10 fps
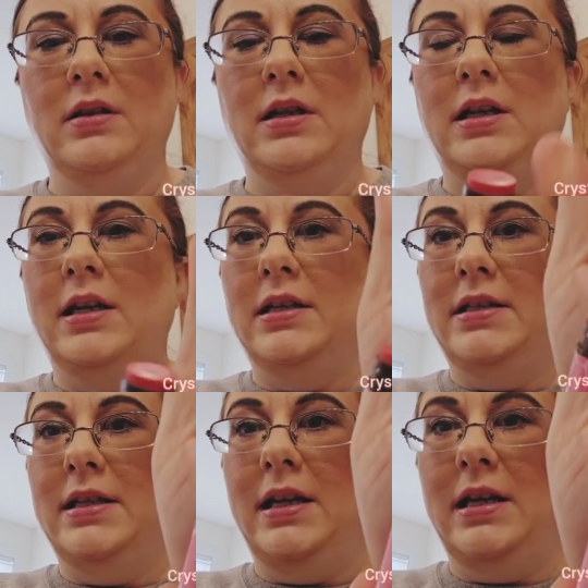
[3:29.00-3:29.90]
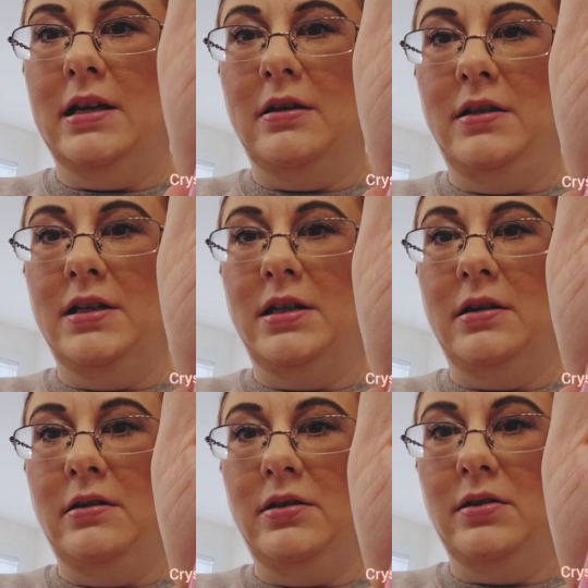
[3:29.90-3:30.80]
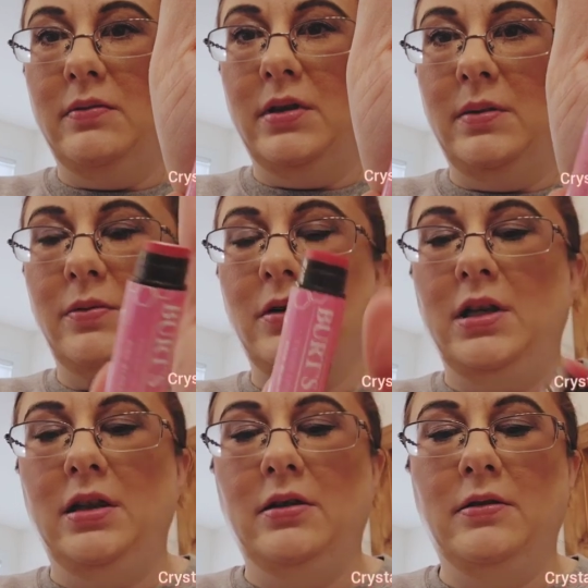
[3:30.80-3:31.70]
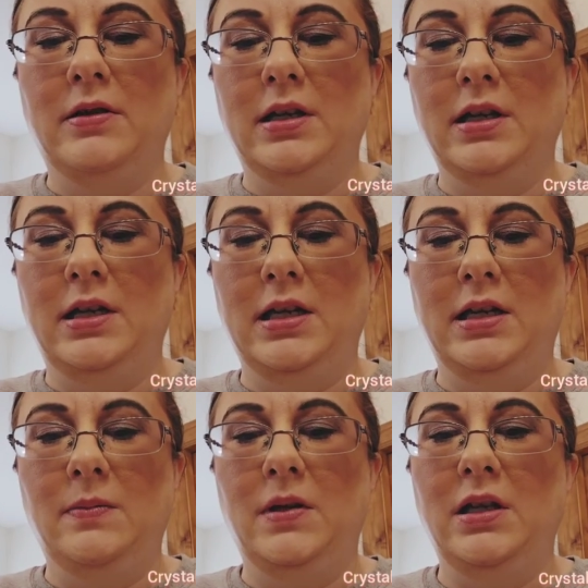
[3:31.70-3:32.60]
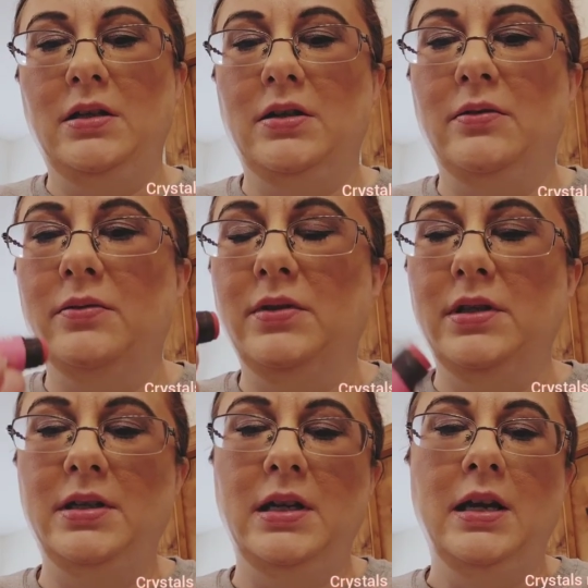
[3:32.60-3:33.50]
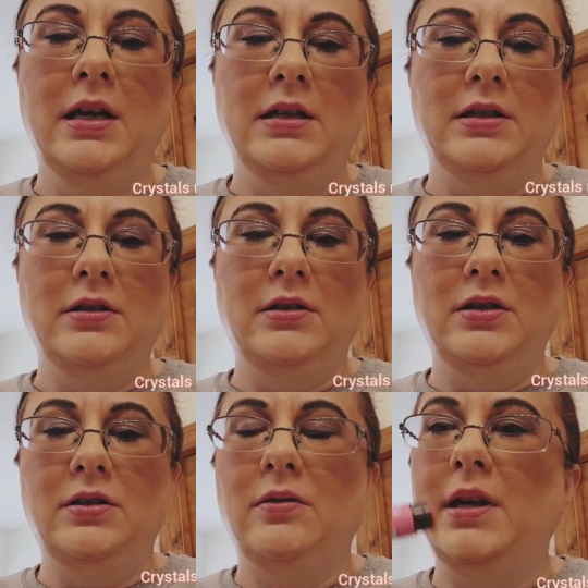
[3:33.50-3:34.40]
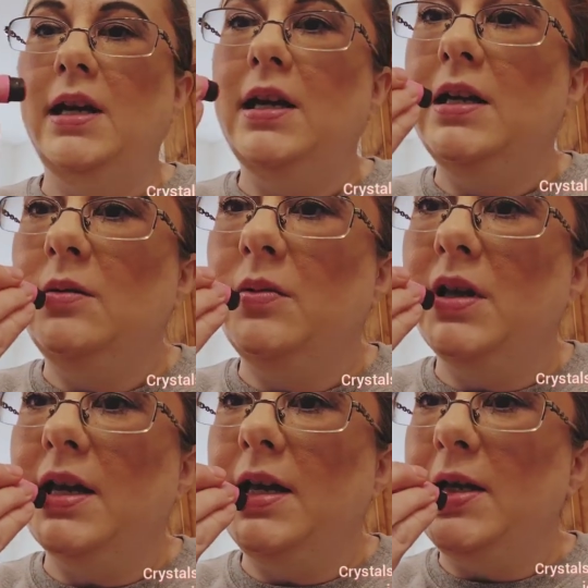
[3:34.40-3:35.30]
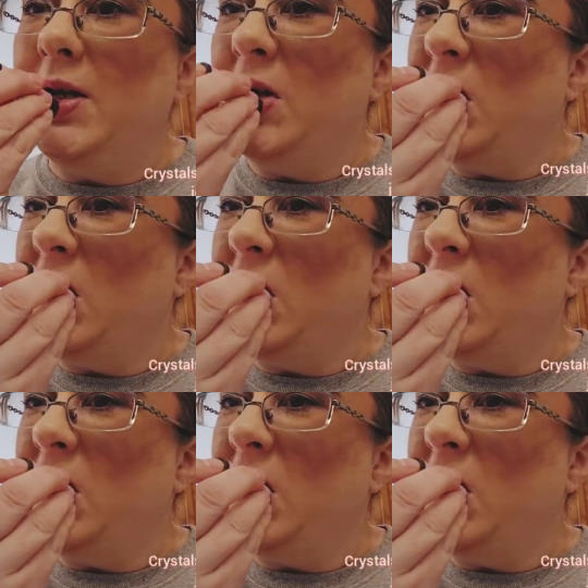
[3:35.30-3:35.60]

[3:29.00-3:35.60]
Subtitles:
I gotta say, all these colors are really pretty though. I like any pink tones. So I'll just go ahead, apply it.